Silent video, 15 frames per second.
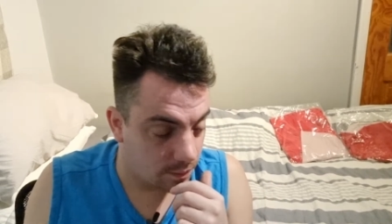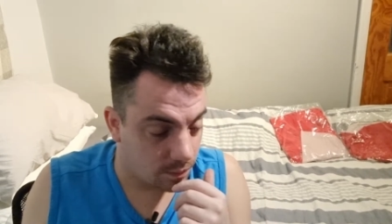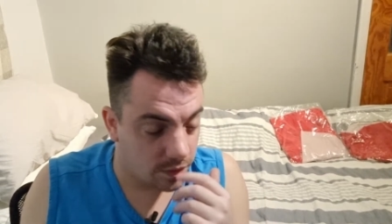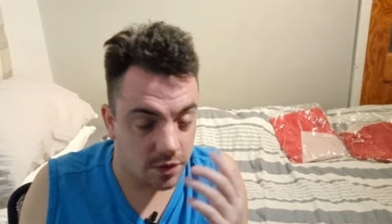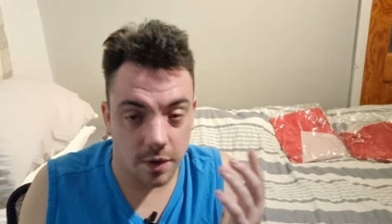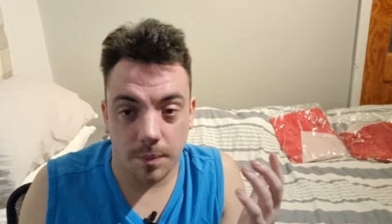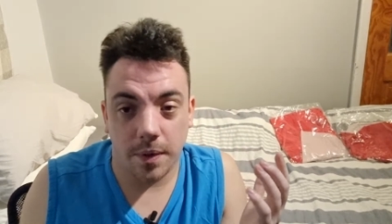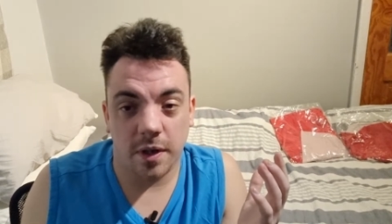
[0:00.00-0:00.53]

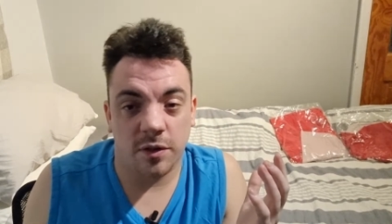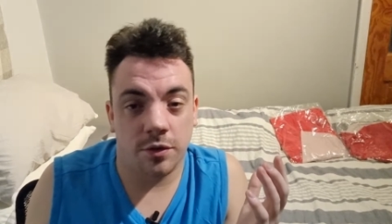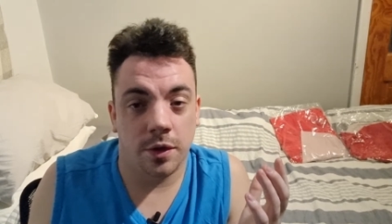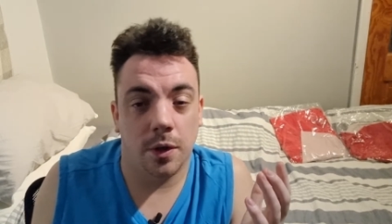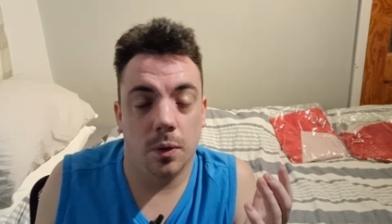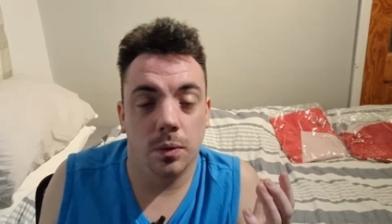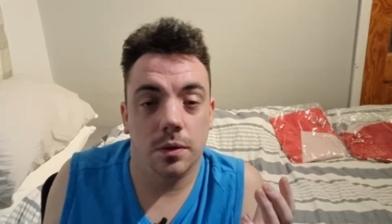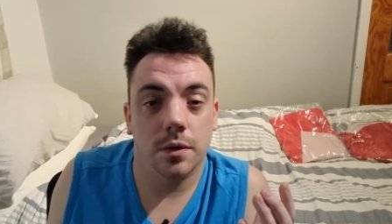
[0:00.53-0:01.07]
We should have beat the
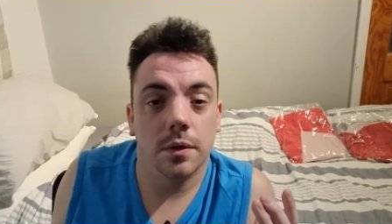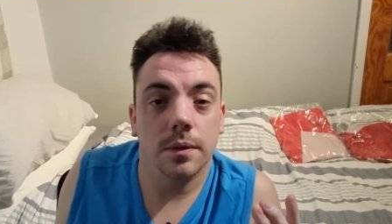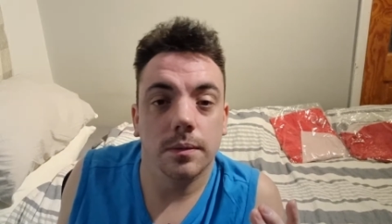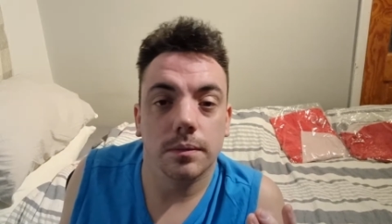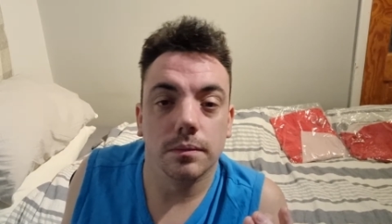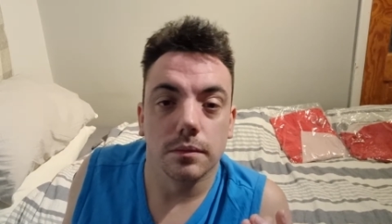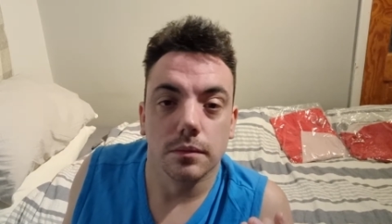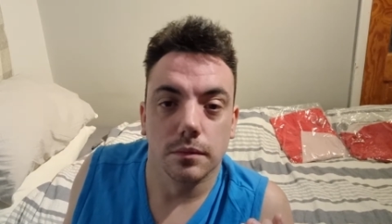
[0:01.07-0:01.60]
Seahawks.
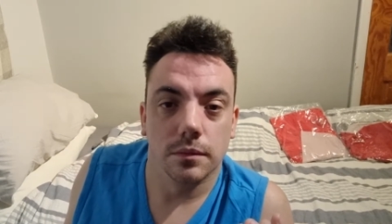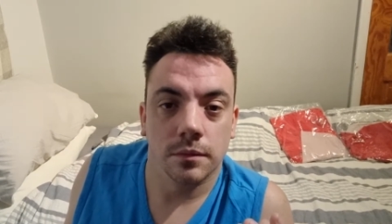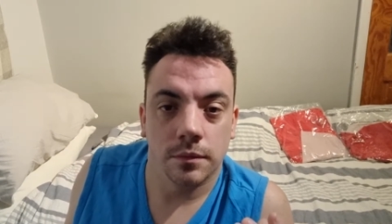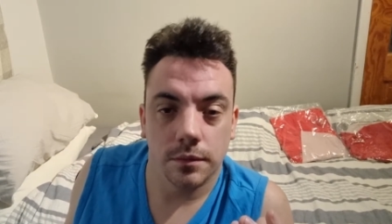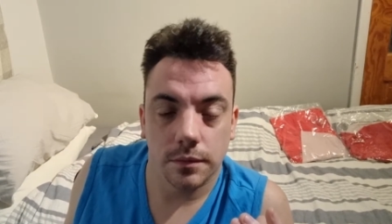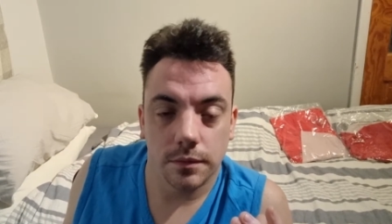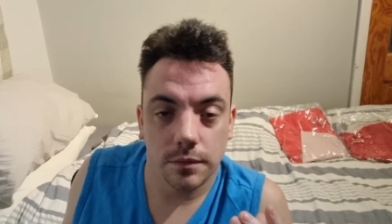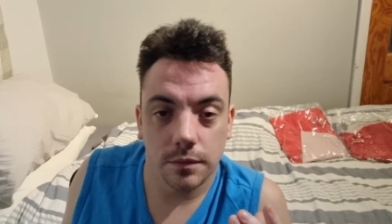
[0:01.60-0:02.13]

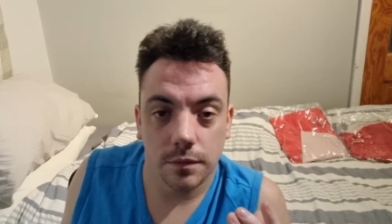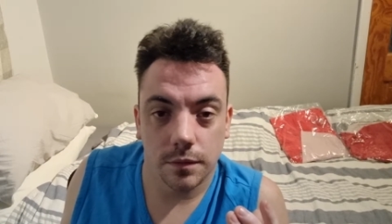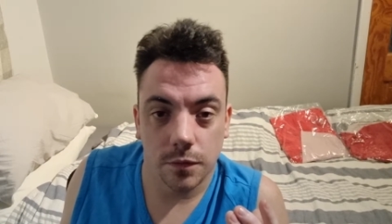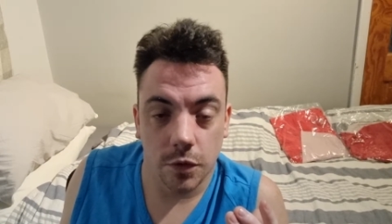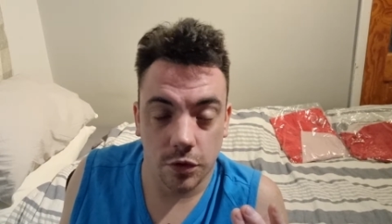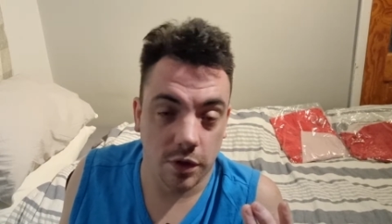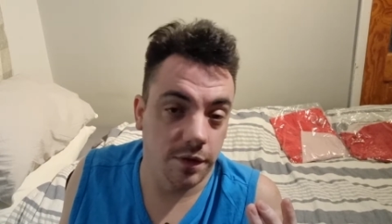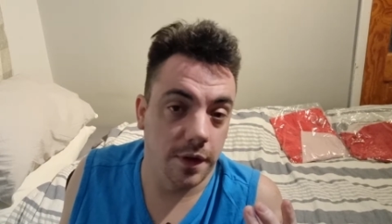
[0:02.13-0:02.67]

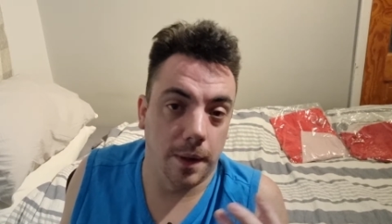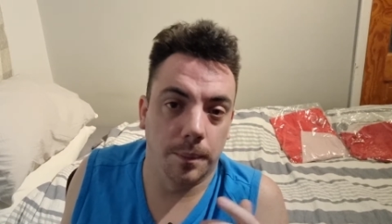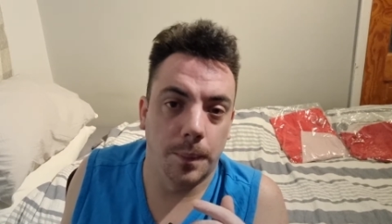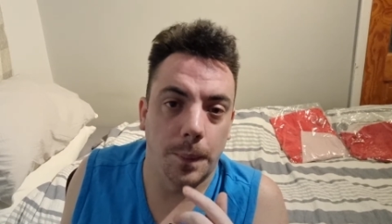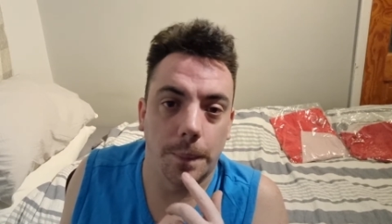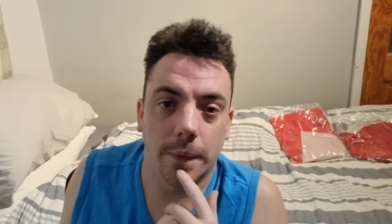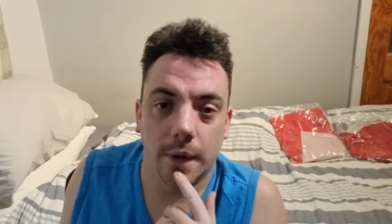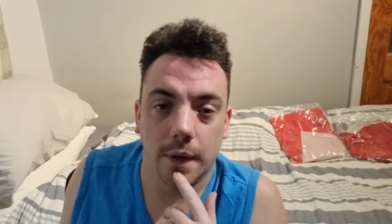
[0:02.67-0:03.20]
Should have done.